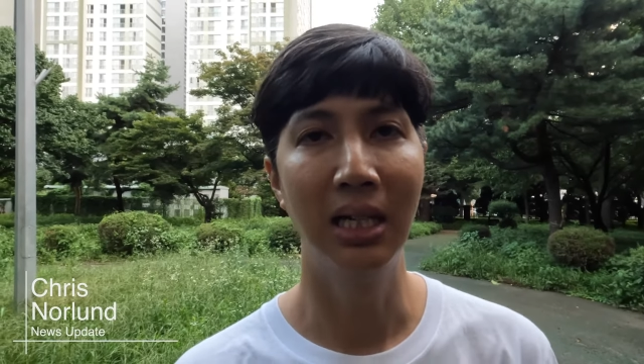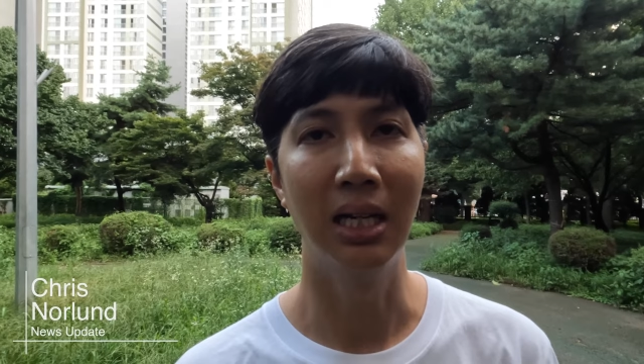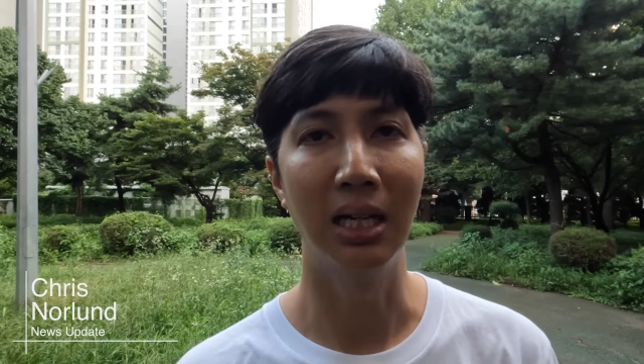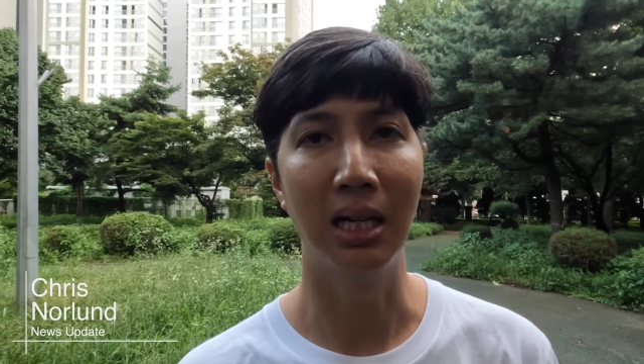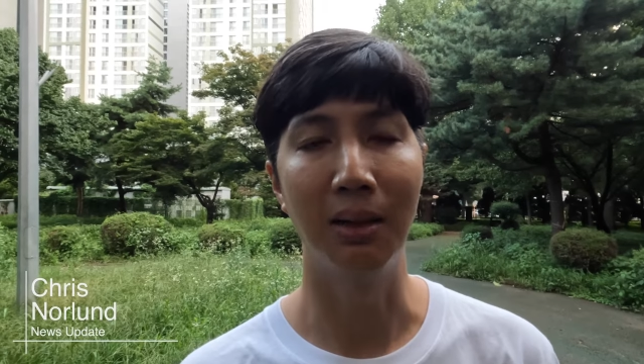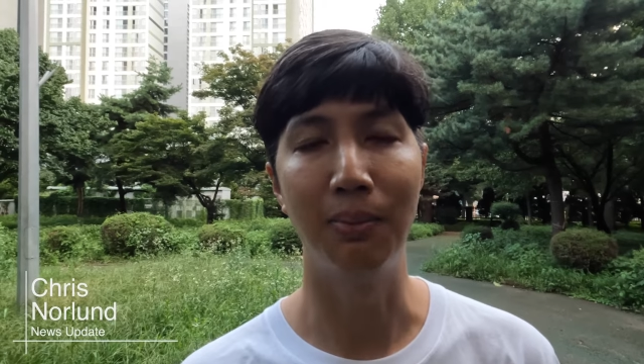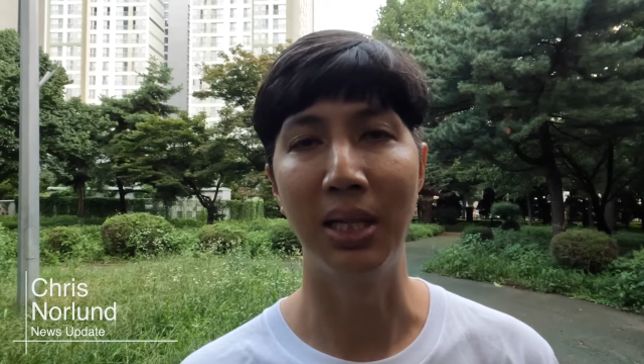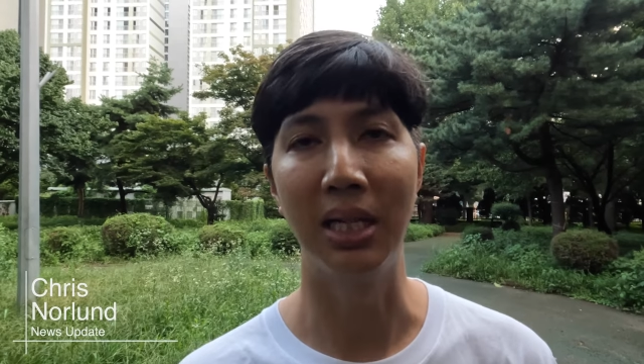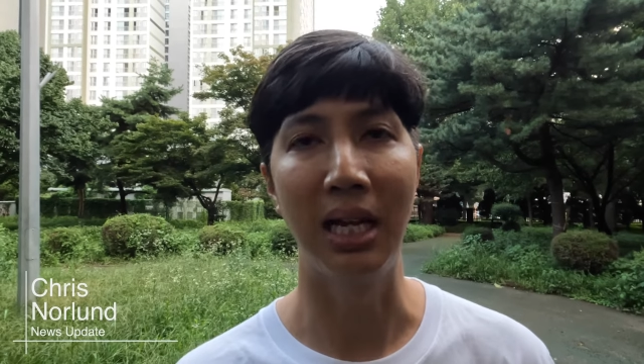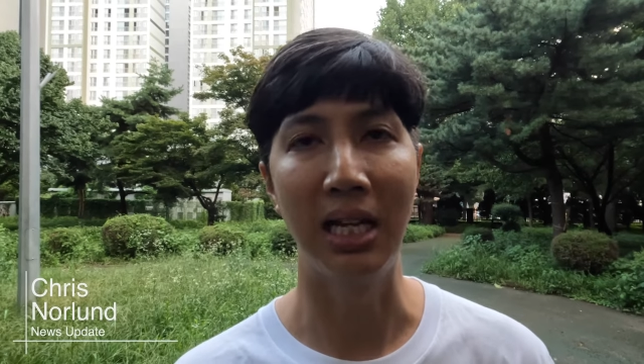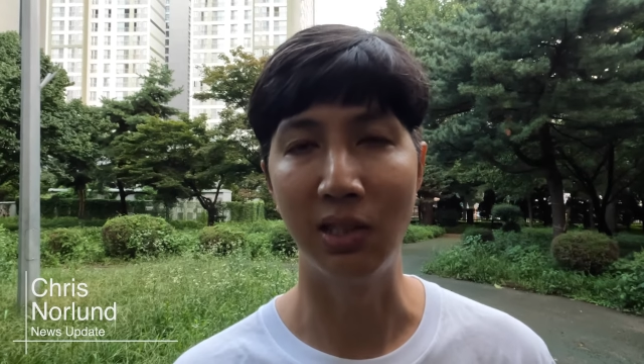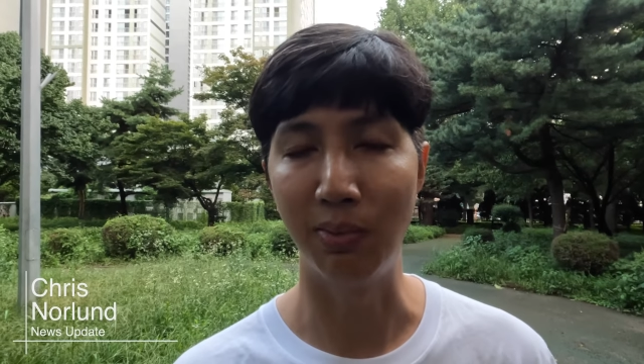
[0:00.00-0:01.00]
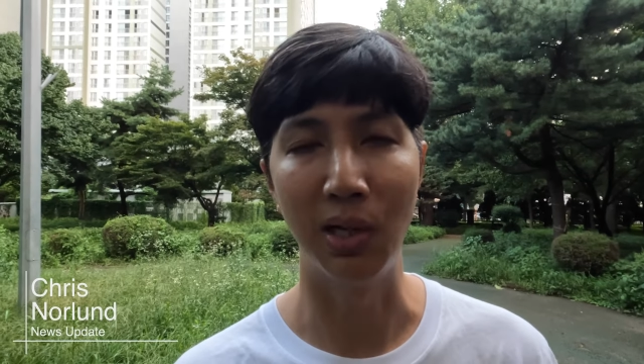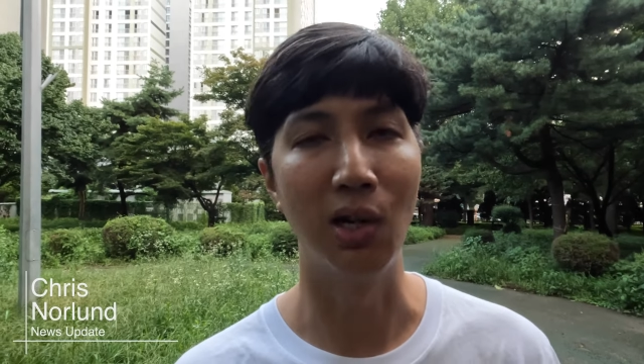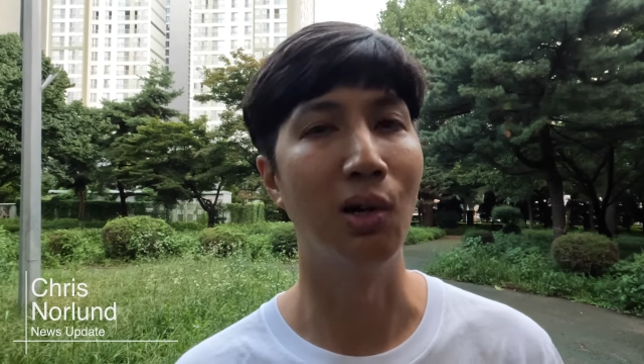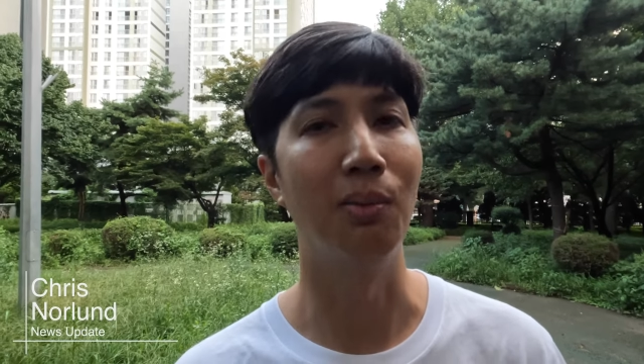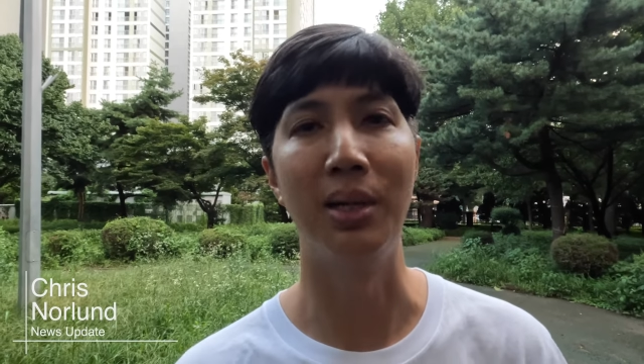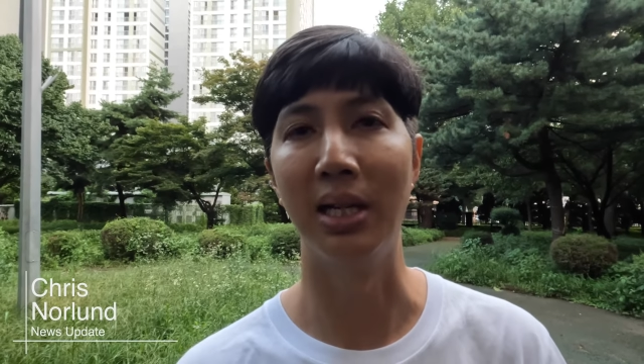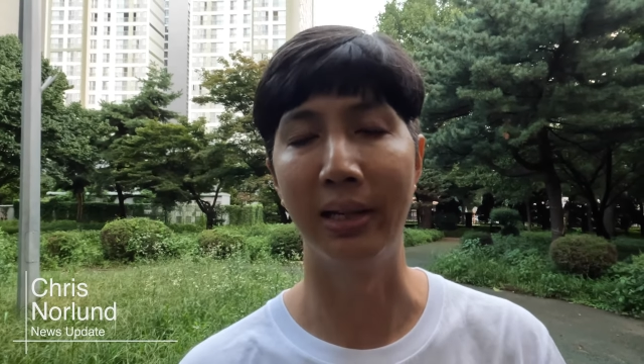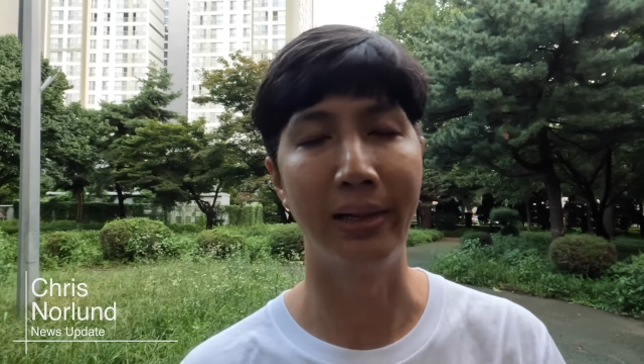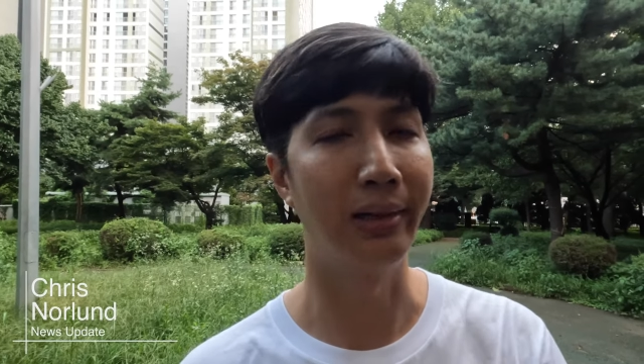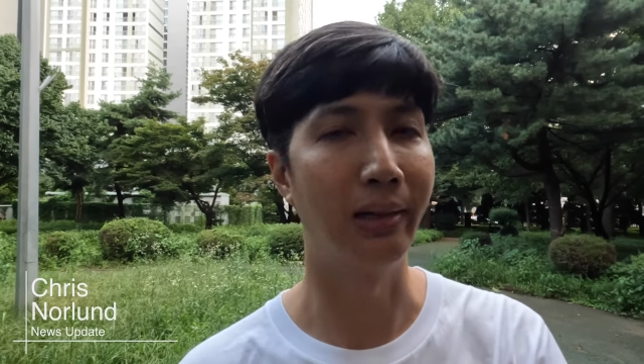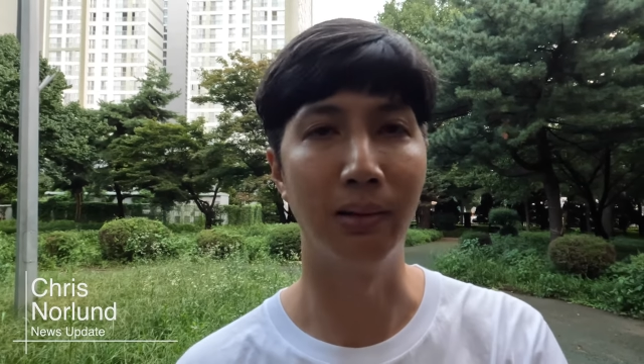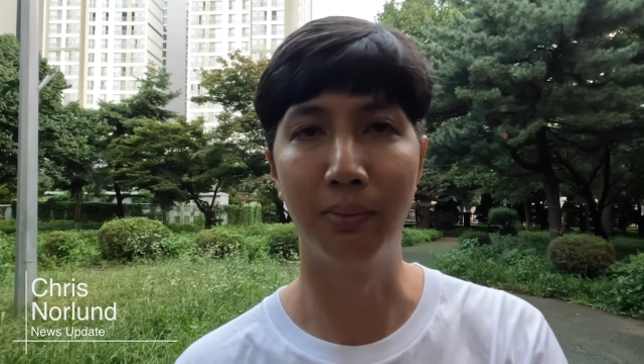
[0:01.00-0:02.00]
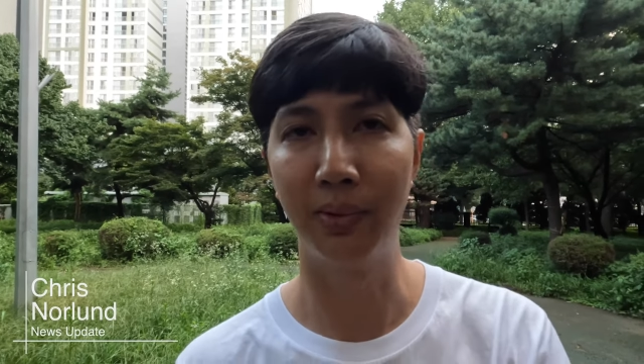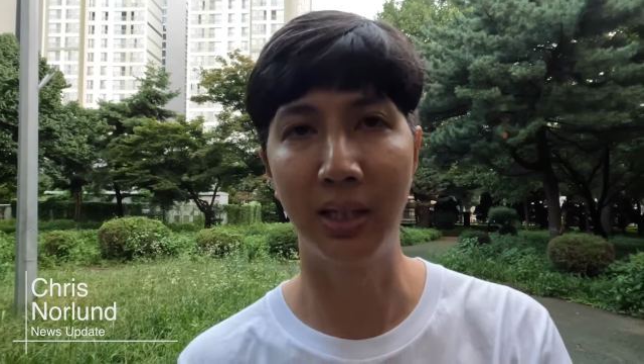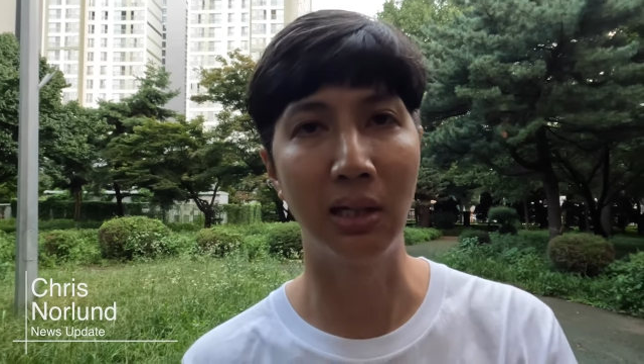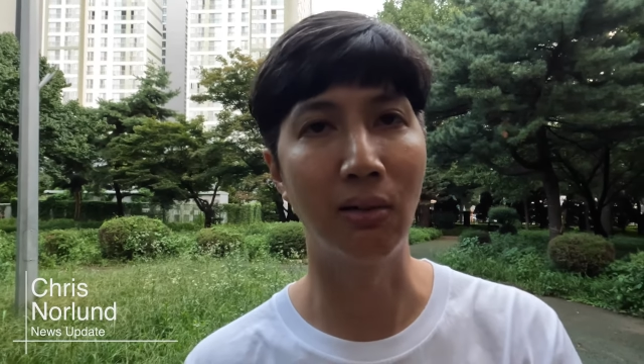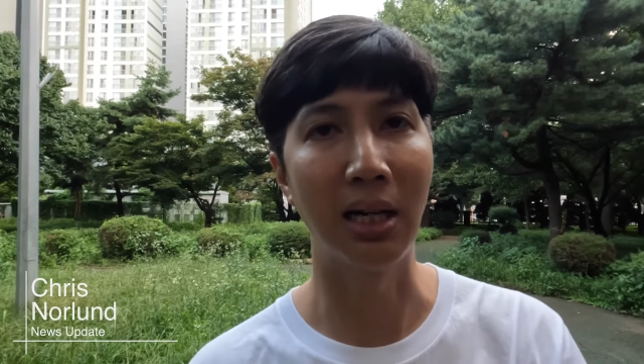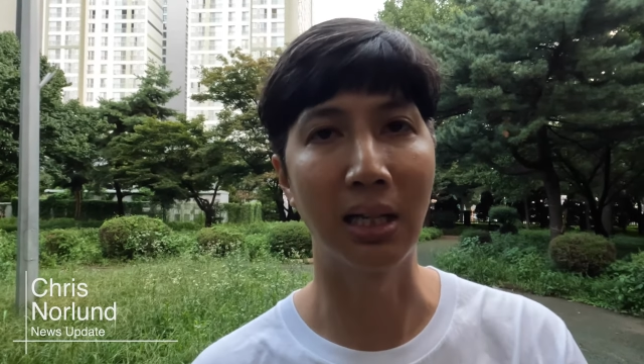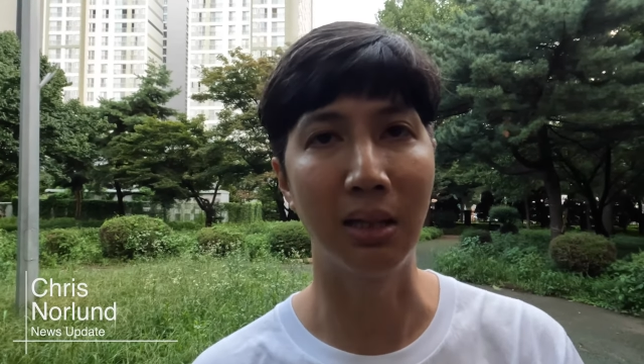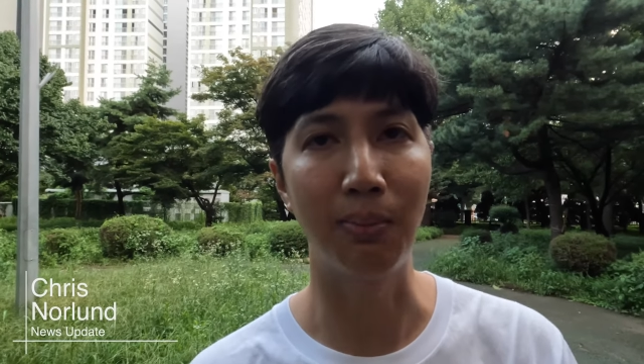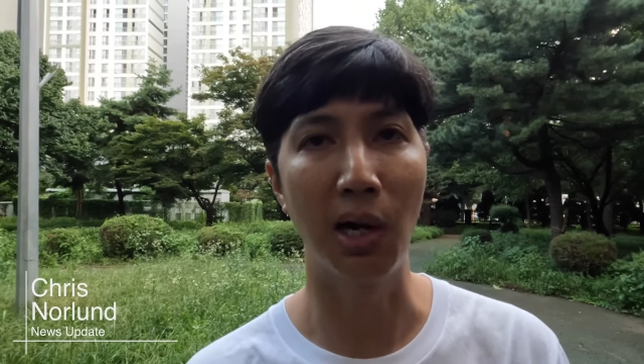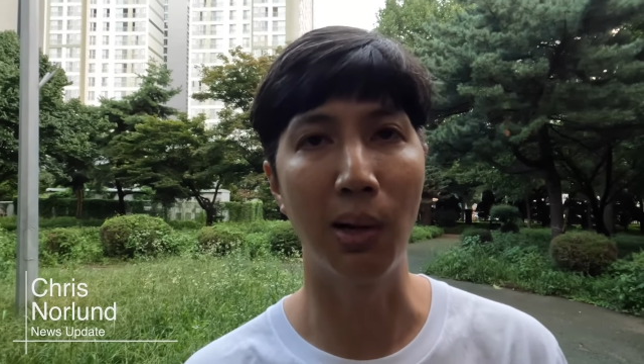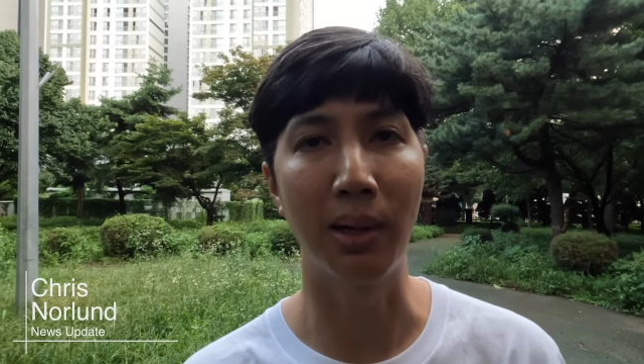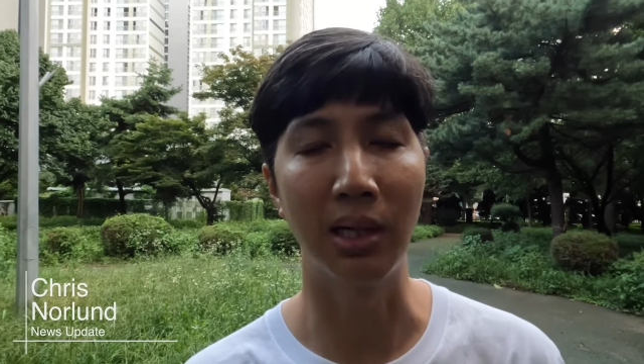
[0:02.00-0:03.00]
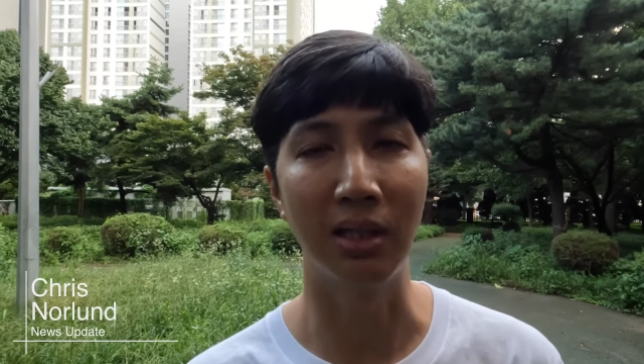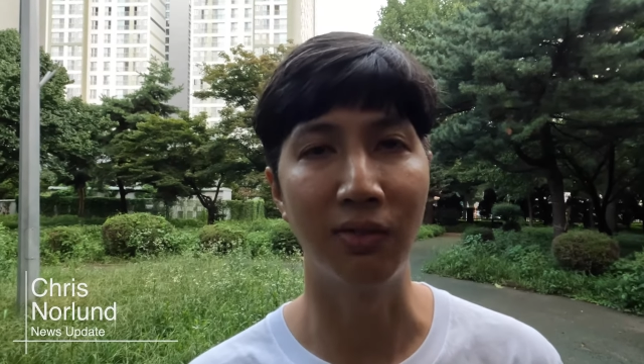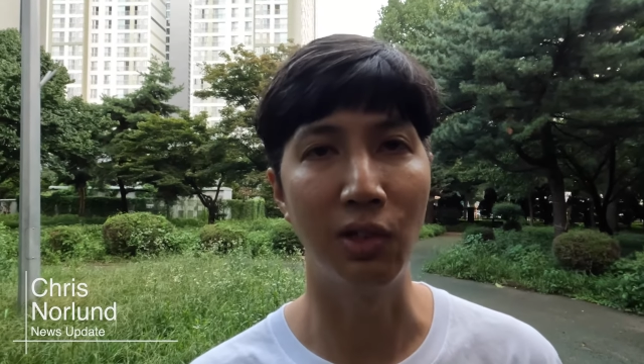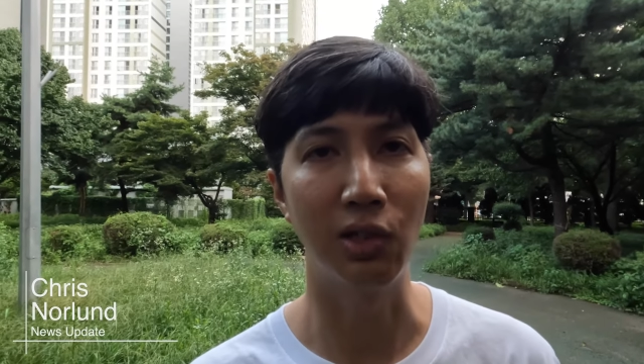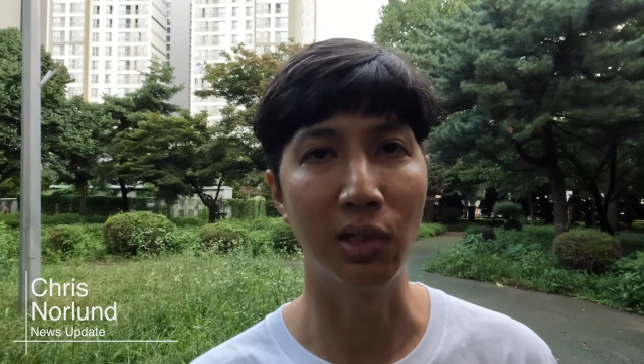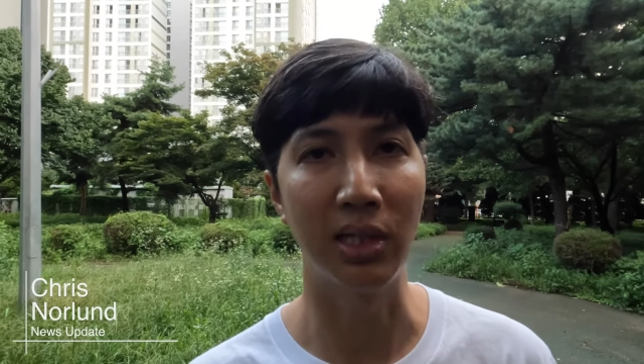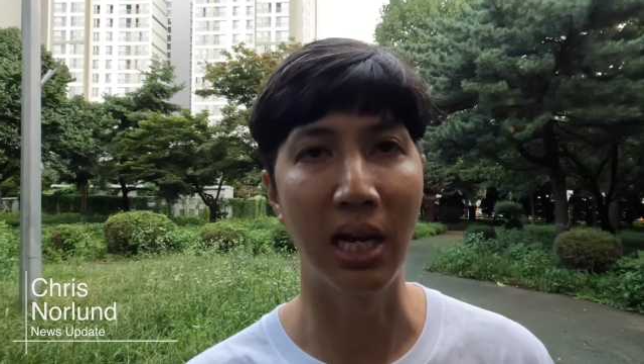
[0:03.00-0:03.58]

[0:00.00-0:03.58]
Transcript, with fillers: uh, be it HBO, be it, you know, theoretically Paramount in the future.